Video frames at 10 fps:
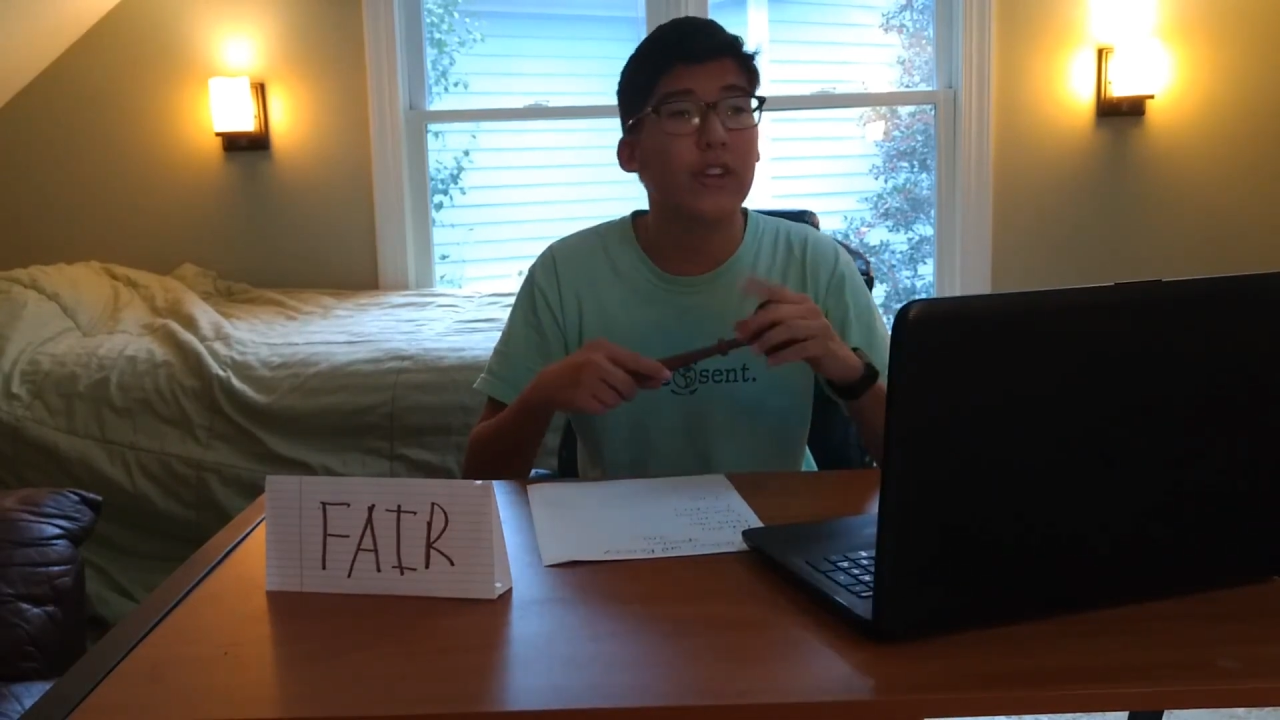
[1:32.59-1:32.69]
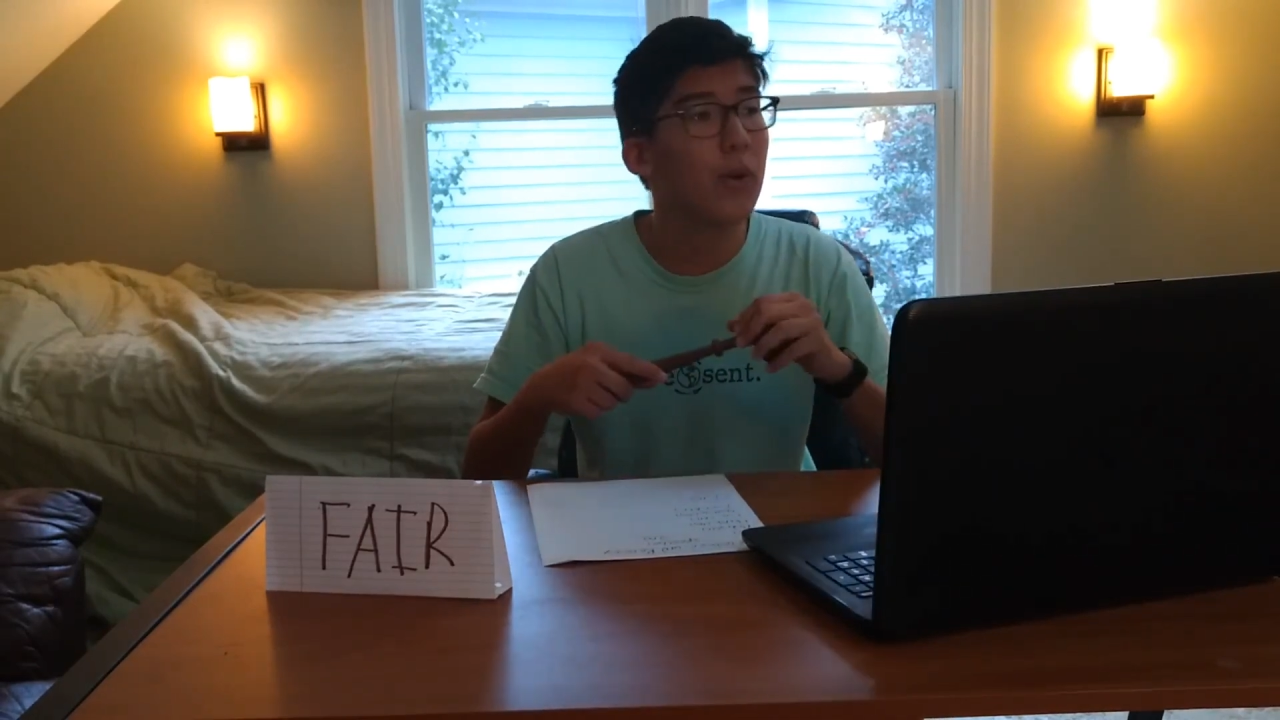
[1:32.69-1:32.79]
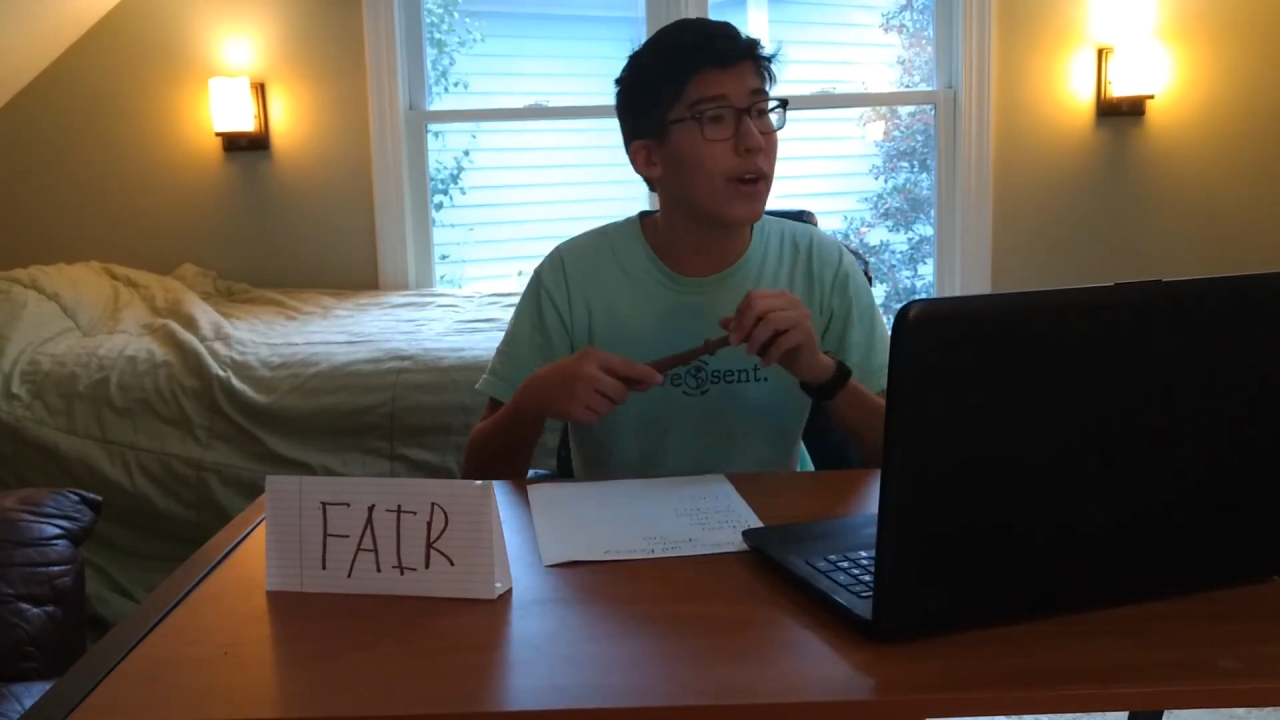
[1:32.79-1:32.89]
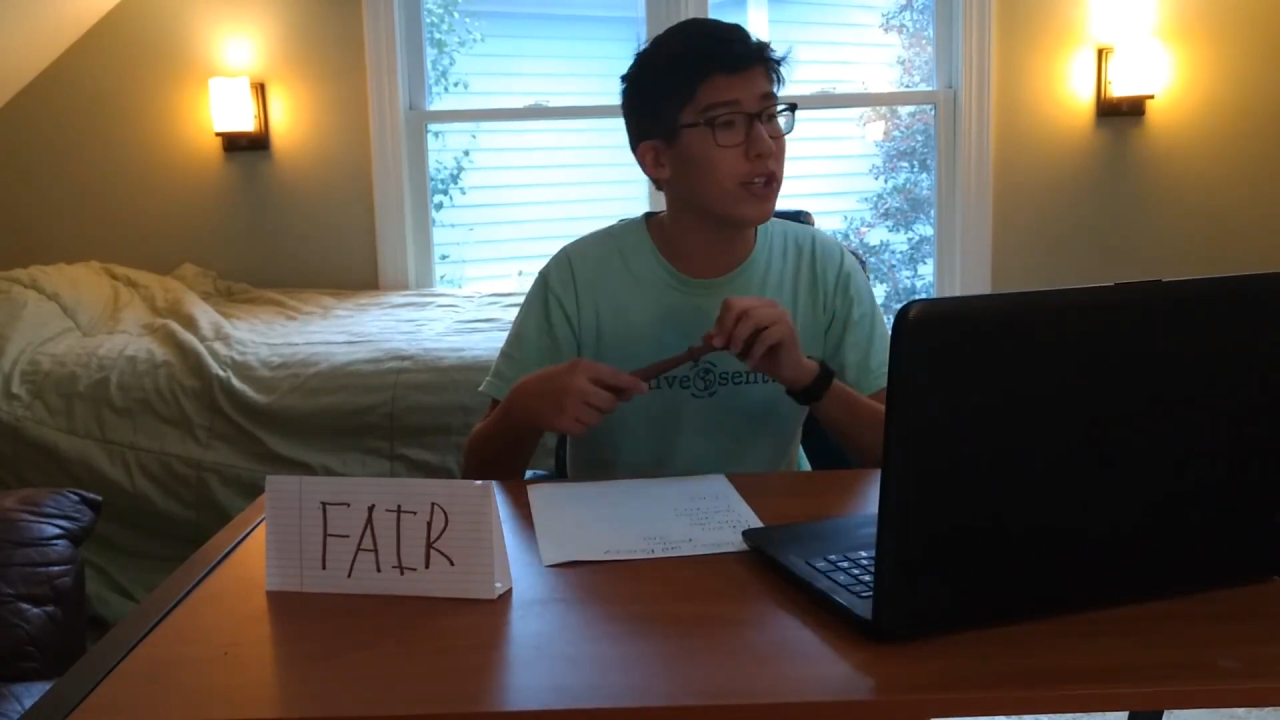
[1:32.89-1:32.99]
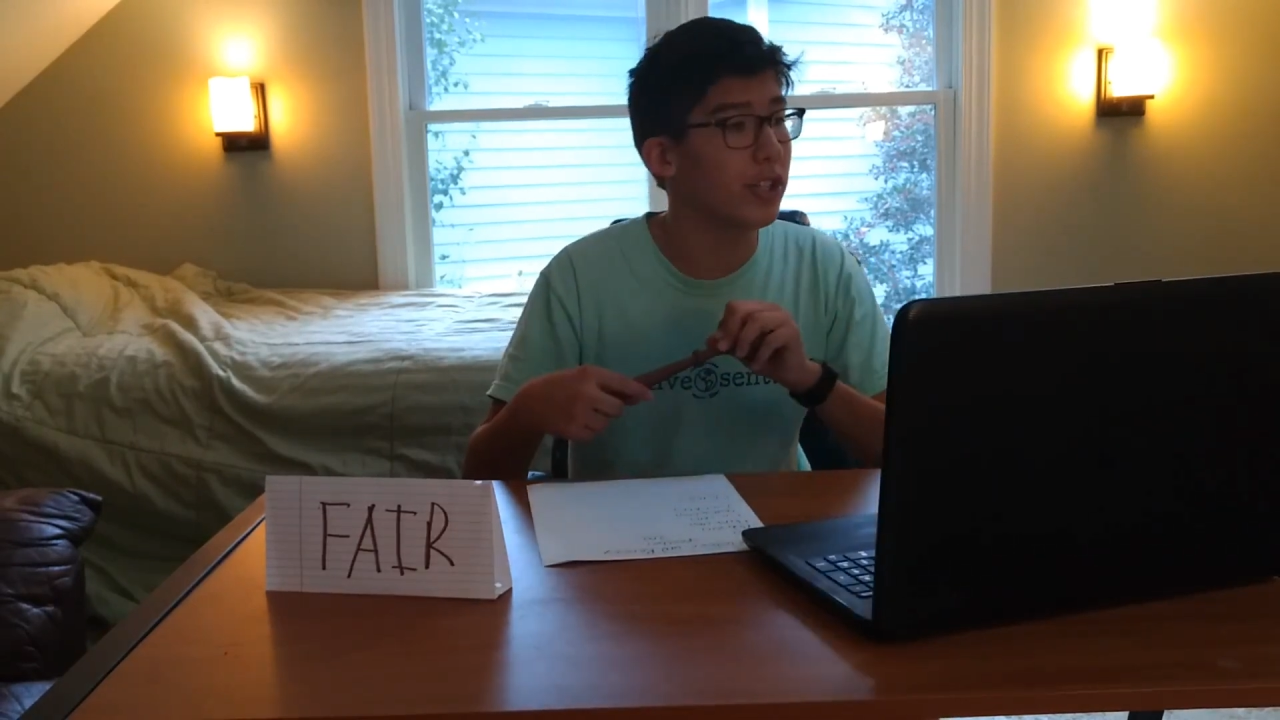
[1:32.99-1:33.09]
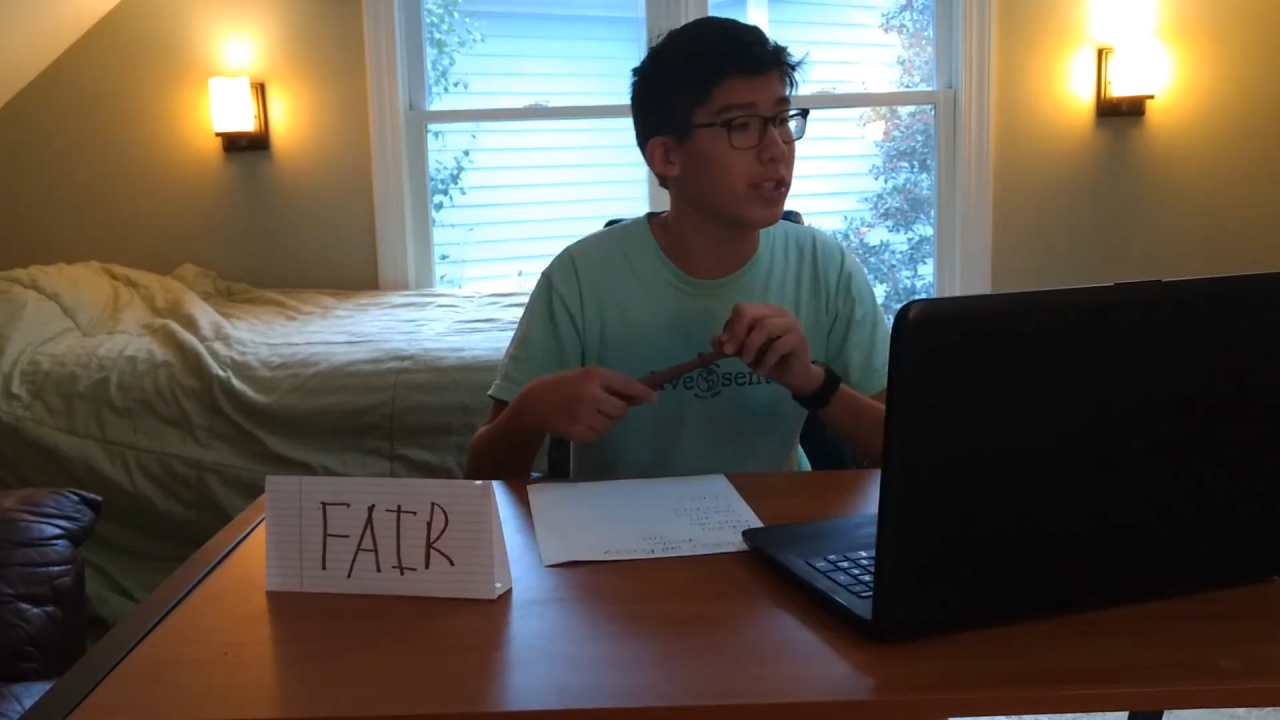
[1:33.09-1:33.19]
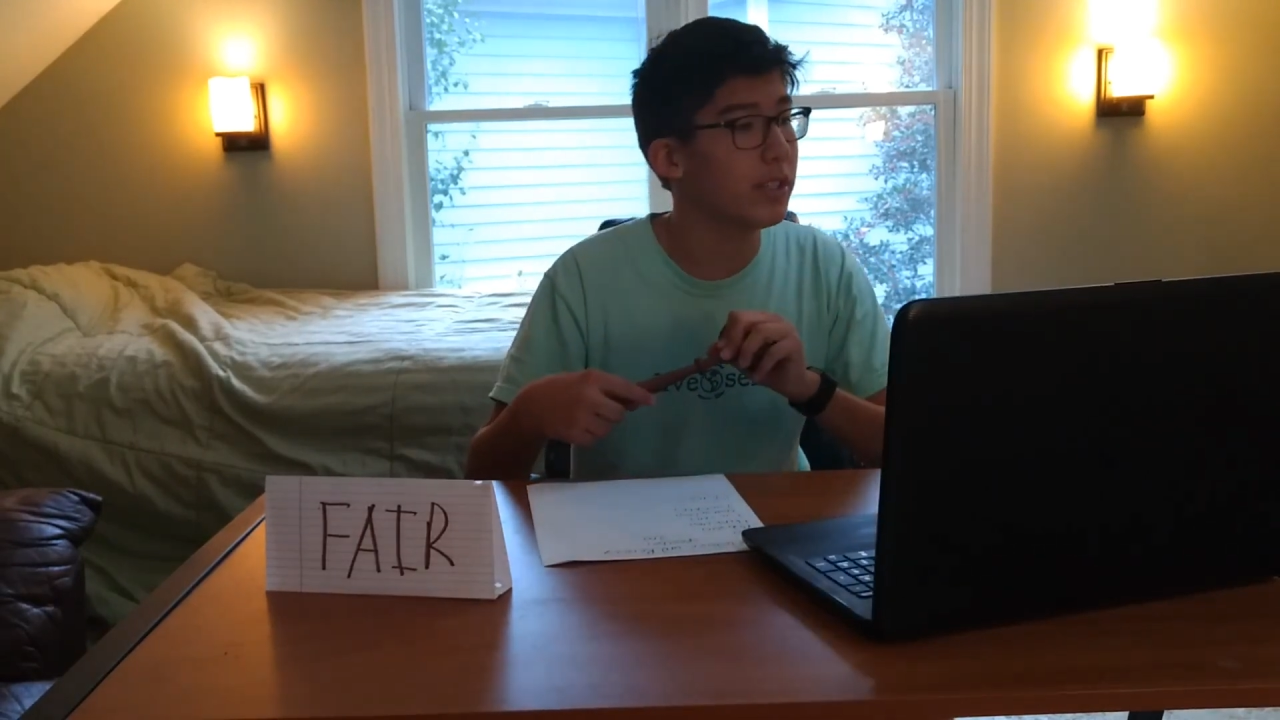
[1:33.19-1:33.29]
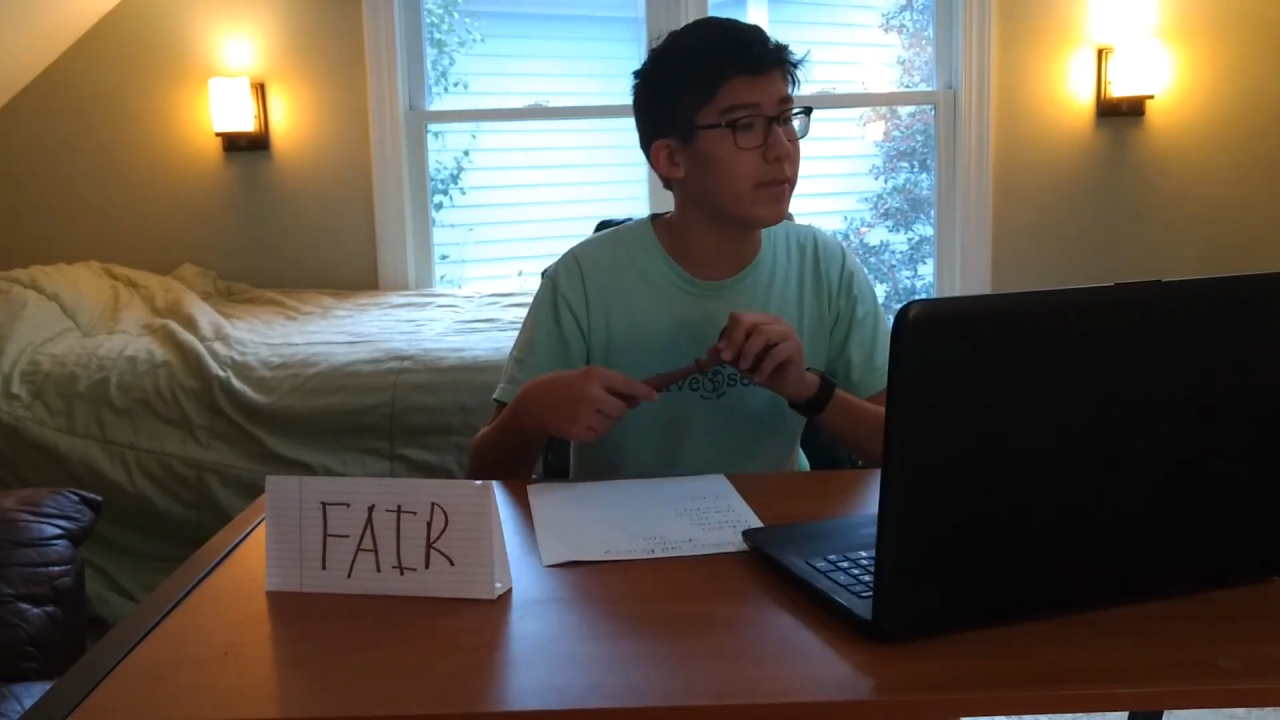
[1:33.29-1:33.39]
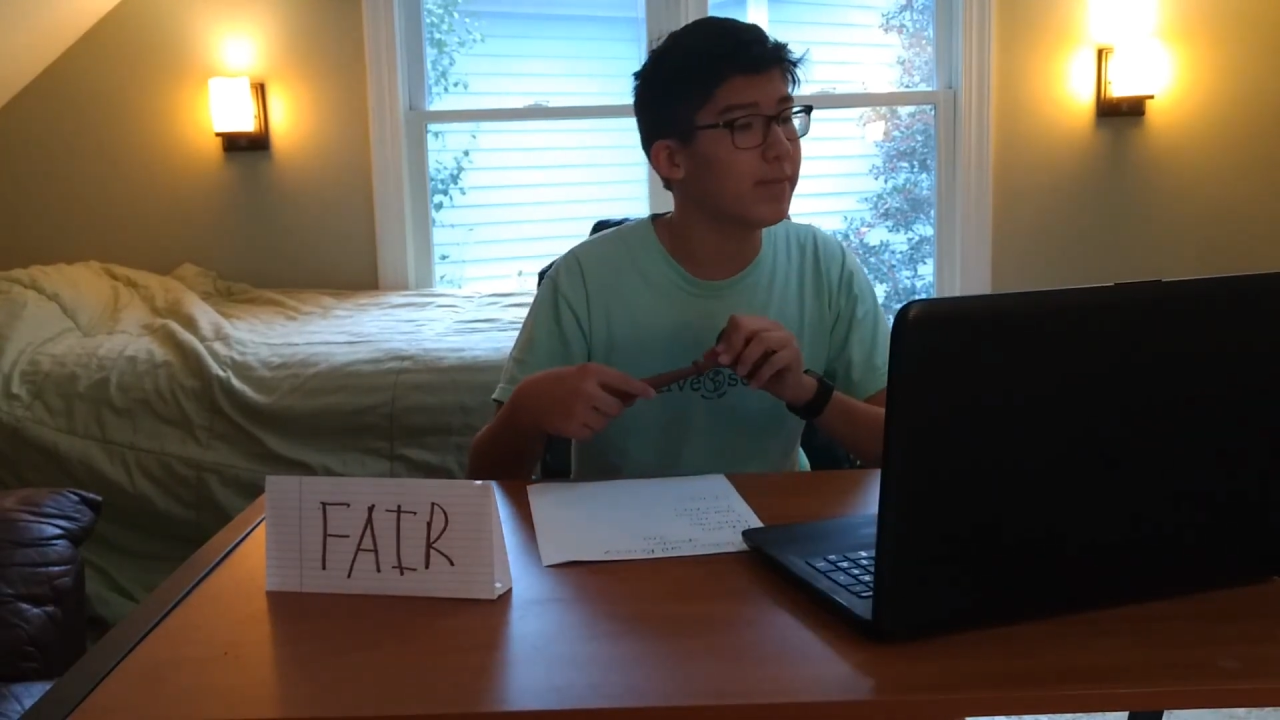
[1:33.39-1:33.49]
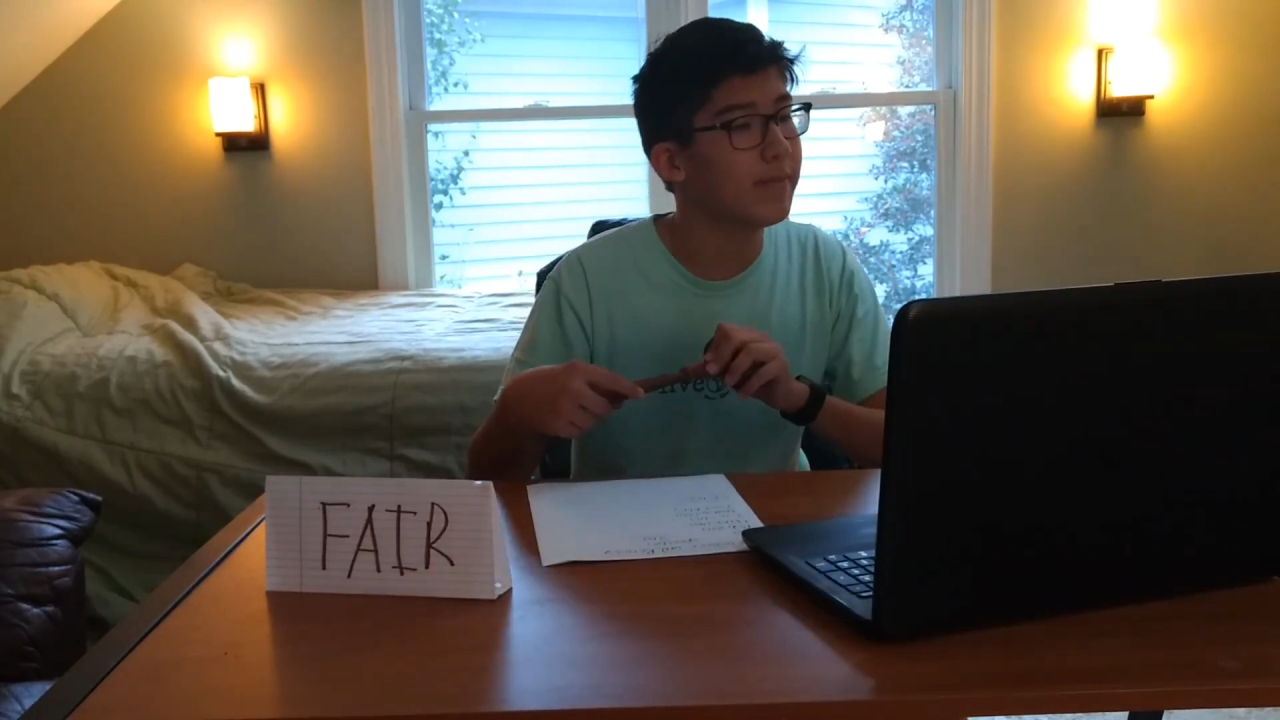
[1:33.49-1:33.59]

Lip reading: questions?